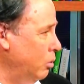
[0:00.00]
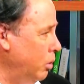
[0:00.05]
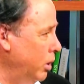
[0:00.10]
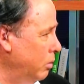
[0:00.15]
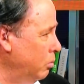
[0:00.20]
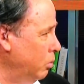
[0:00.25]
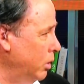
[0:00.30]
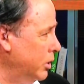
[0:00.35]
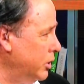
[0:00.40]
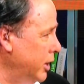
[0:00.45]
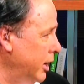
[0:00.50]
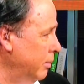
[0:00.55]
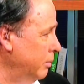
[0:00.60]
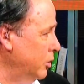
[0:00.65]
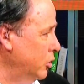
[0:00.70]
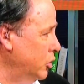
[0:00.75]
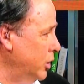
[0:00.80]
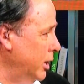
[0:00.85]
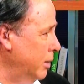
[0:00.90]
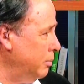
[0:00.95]
I won one
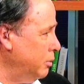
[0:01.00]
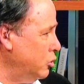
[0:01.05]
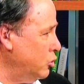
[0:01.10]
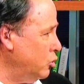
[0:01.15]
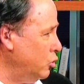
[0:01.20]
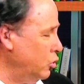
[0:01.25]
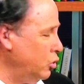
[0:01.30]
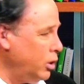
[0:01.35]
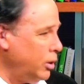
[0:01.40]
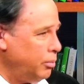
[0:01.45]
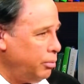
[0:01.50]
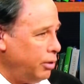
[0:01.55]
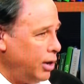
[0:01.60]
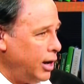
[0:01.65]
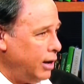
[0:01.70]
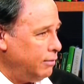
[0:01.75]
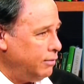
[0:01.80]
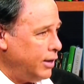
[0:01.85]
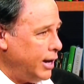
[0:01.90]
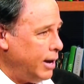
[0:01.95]
time on the Champions Tour. I'm
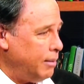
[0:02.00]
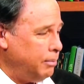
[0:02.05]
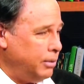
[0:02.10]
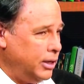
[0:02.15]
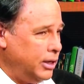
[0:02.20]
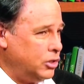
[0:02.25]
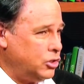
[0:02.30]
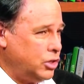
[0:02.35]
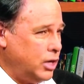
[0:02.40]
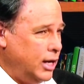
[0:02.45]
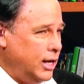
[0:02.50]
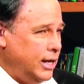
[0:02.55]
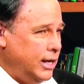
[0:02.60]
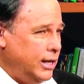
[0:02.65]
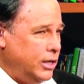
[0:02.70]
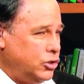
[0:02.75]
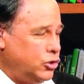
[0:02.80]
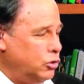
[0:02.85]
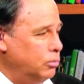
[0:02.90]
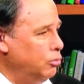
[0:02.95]
proud of that. But it's
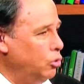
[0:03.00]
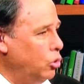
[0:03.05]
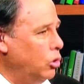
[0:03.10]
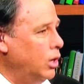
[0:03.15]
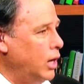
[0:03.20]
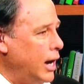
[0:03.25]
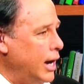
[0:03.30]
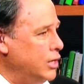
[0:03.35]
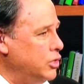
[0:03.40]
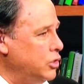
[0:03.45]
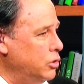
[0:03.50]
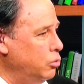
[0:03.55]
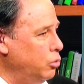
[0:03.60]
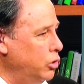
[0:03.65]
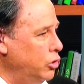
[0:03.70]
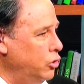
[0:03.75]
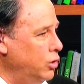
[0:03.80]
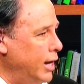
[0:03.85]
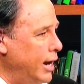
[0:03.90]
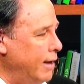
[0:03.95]
it's demoralizing
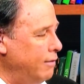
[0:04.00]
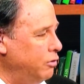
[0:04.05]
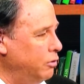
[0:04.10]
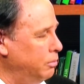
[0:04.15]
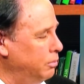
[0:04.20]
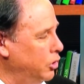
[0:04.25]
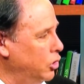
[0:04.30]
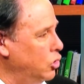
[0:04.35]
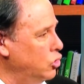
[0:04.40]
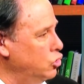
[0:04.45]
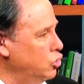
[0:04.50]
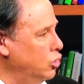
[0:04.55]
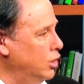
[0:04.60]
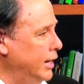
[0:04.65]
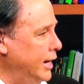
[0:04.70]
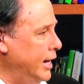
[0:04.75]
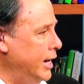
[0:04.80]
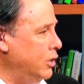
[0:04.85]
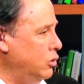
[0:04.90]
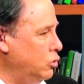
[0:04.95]
when you have them because you
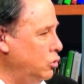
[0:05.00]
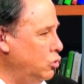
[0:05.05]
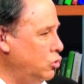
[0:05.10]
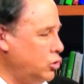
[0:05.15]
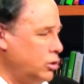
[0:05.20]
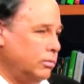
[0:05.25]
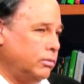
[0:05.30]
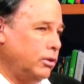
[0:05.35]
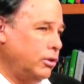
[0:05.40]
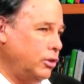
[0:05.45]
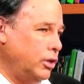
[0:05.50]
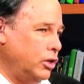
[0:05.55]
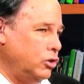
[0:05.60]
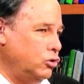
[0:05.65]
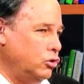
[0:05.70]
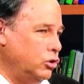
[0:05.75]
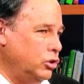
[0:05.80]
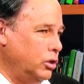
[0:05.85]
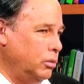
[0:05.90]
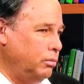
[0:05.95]
can't do some of the
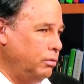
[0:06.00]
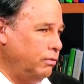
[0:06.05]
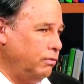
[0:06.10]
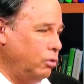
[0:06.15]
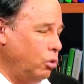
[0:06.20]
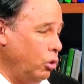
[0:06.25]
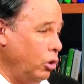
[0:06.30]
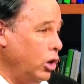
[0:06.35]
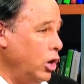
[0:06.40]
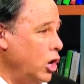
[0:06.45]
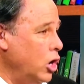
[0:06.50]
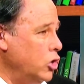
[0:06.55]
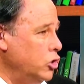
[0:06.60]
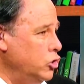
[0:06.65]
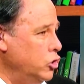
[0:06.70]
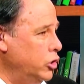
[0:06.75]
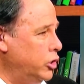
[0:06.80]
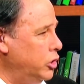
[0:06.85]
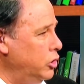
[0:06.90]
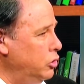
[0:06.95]
things you did before.
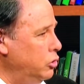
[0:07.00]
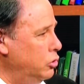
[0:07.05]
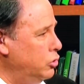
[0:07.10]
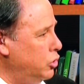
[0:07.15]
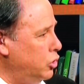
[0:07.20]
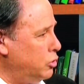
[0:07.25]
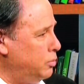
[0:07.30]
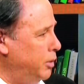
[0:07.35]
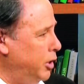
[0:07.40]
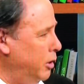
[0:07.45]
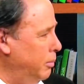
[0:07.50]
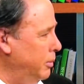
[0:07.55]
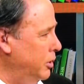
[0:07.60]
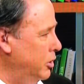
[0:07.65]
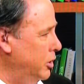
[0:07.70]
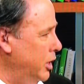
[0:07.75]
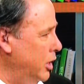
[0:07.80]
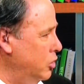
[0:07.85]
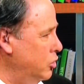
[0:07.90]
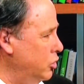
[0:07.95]
Mm-hmm. You can use
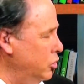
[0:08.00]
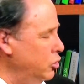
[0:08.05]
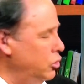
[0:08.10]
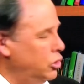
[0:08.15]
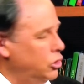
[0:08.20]
experimentation.